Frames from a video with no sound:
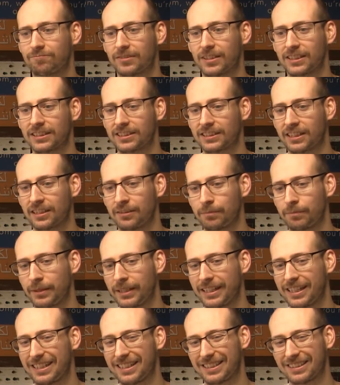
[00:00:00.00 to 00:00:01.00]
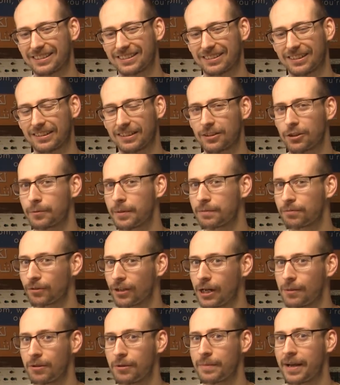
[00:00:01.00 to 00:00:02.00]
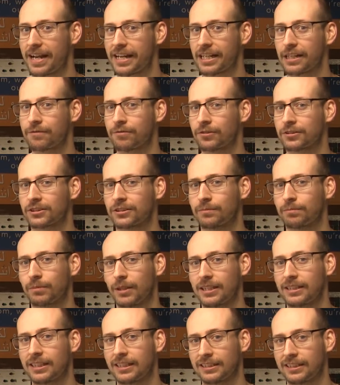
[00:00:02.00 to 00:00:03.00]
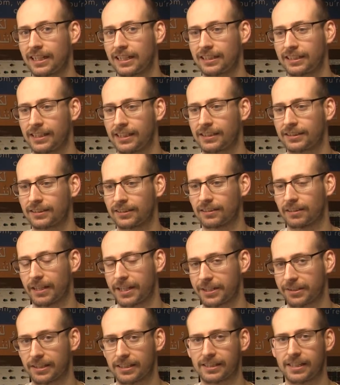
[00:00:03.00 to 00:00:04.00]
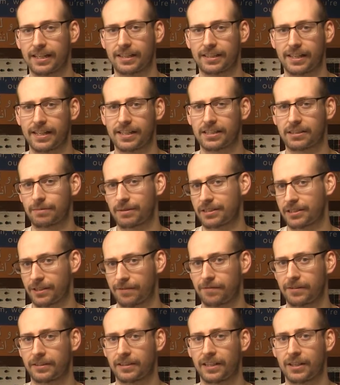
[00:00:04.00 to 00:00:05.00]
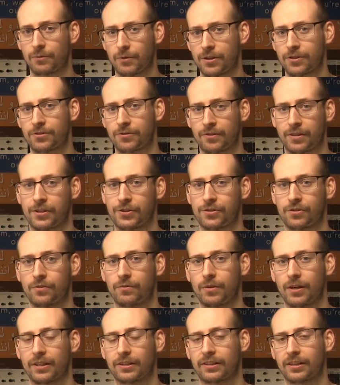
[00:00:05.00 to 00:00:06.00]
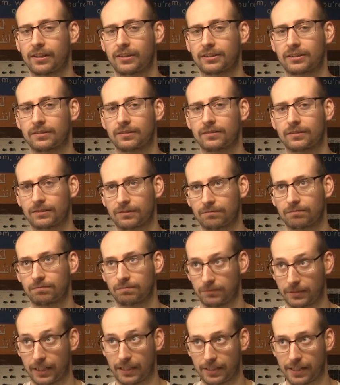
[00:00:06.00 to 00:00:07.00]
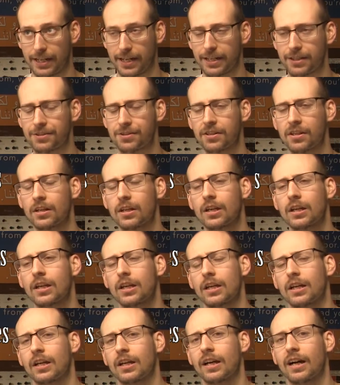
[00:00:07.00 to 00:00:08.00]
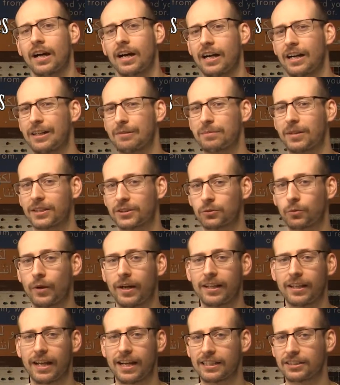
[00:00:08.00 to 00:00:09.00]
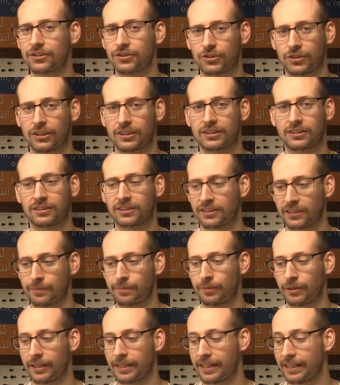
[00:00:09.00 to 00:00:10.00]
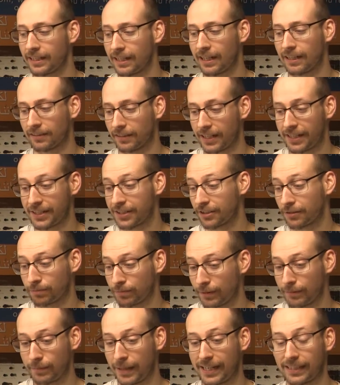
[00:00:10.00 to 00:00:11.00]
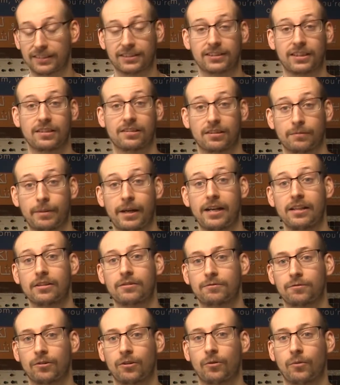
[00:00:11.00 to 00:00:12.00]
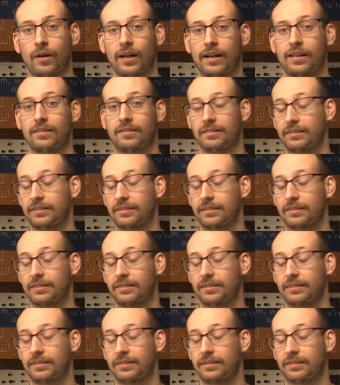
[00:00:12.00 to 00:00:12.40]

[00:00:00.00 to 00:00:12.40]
This can be a little bit problematic for some blending techniques and layering techniques, specifically with traditional watercolor techniques, as well as just simply letting your paint sit on the palette for a while.